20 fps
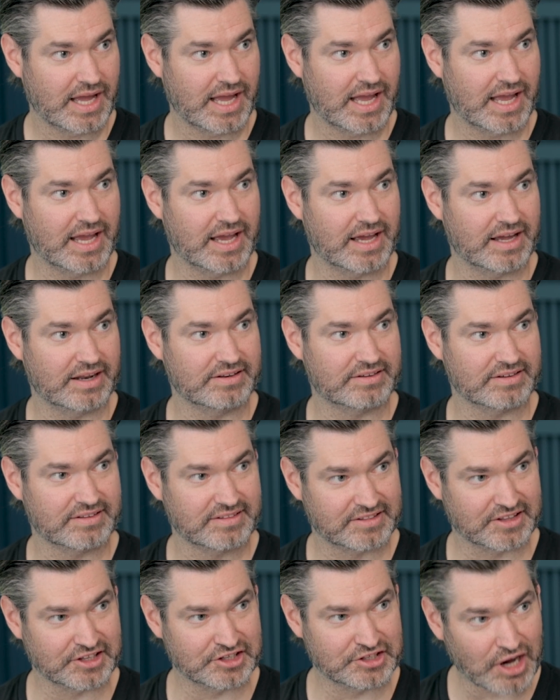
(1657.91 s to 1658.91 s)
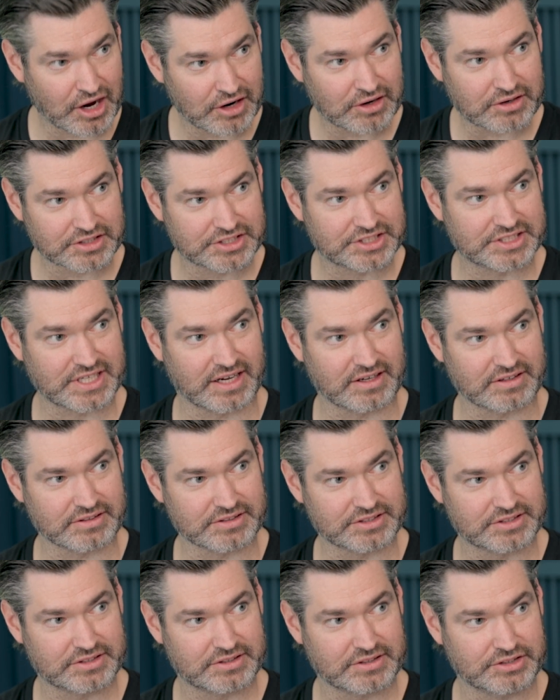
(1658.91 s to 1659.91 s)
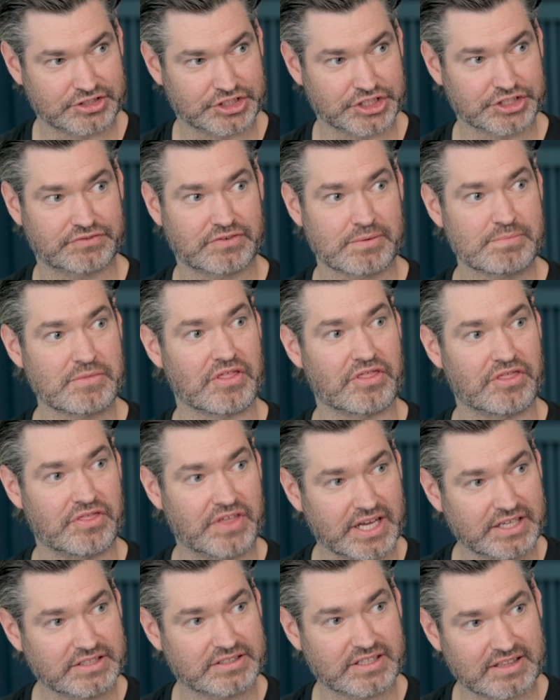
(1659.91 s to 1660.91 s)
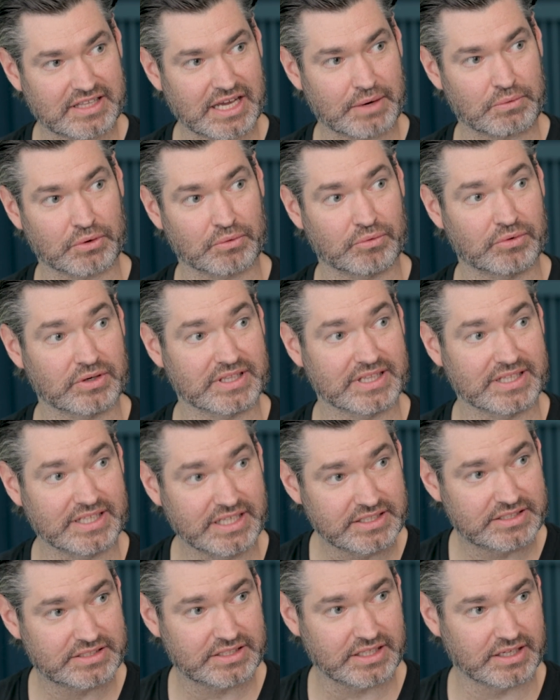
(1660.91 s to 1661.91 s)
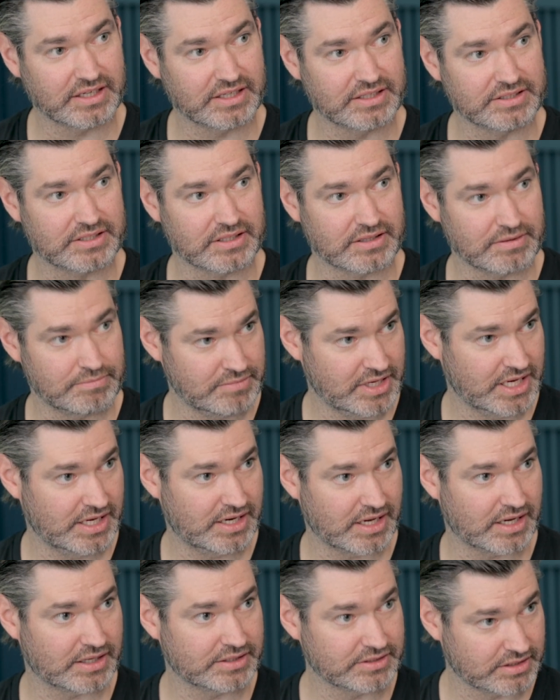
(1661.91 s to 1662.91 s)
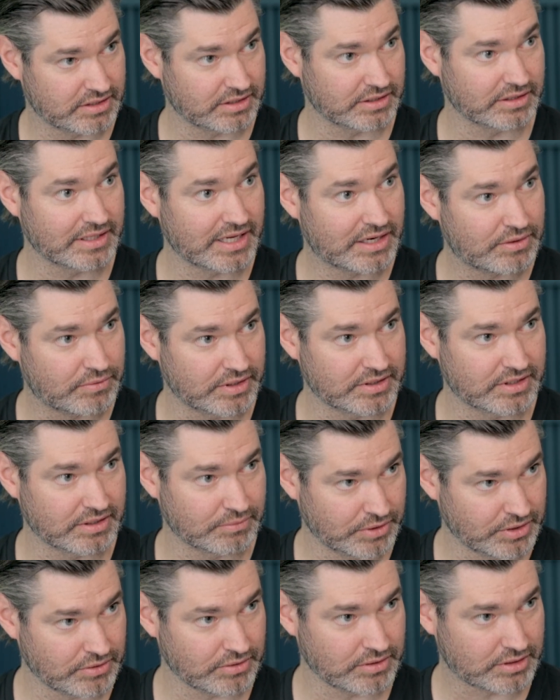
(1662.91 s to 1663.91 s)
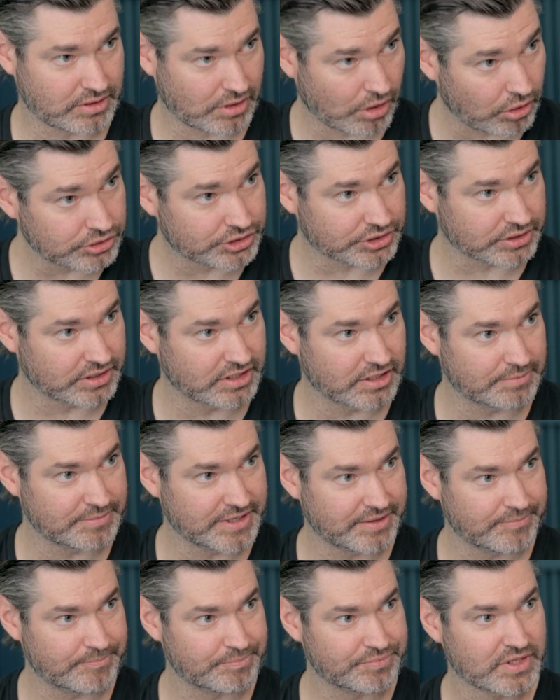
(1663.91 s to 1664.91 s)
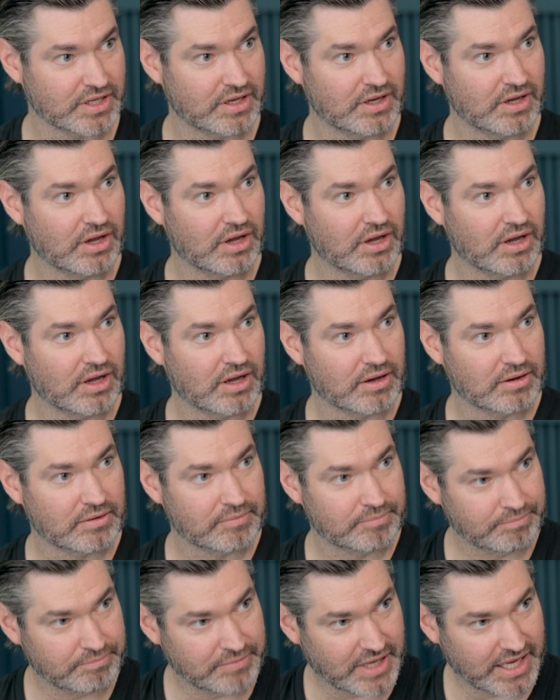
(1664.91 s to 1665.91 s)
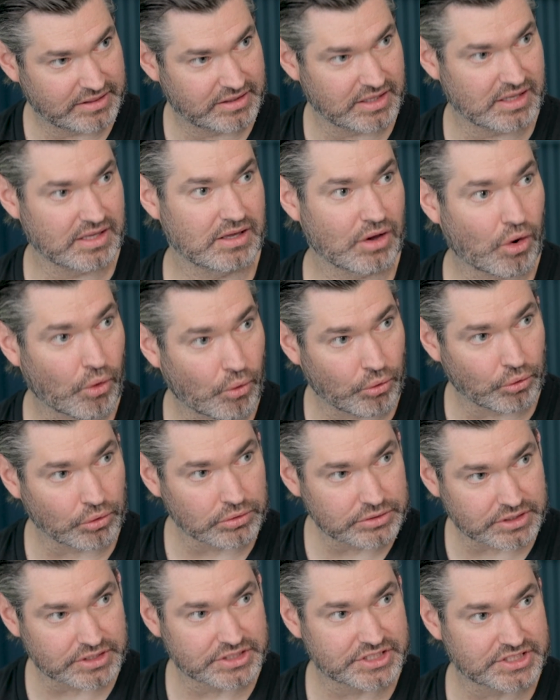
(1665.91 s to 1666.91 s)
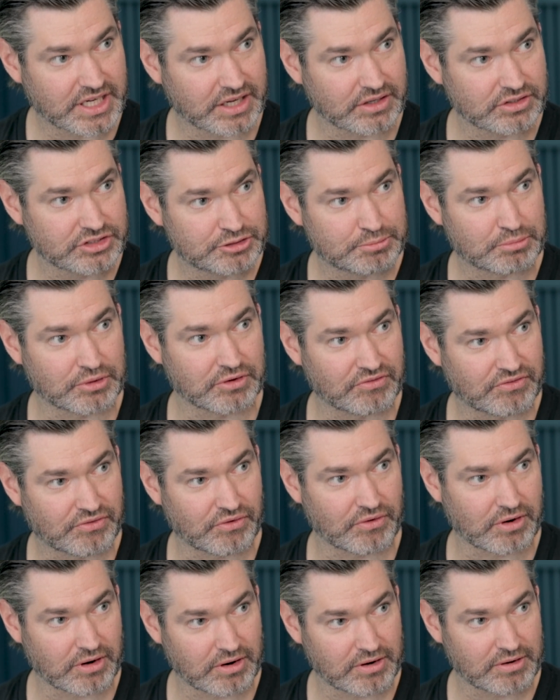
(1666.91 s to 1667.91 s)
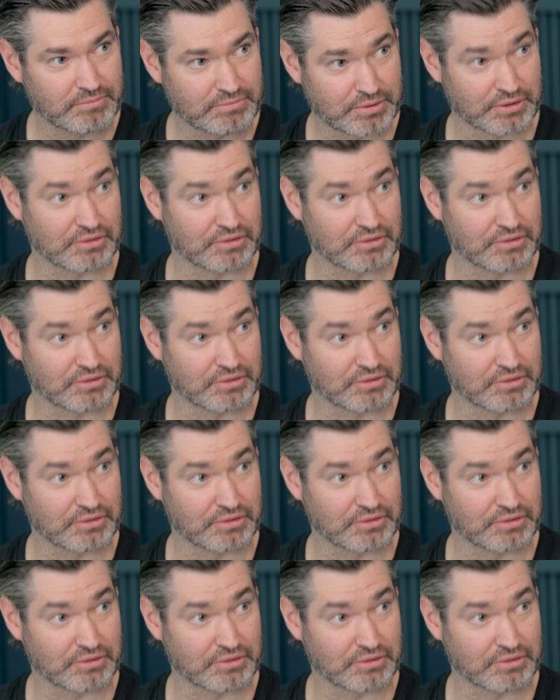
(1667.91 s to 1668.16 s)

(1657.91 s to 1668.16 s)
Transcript: And the younger cells, just from the things that they were releasing into the media, into the liquid that we were culturing them in, made the older cells perform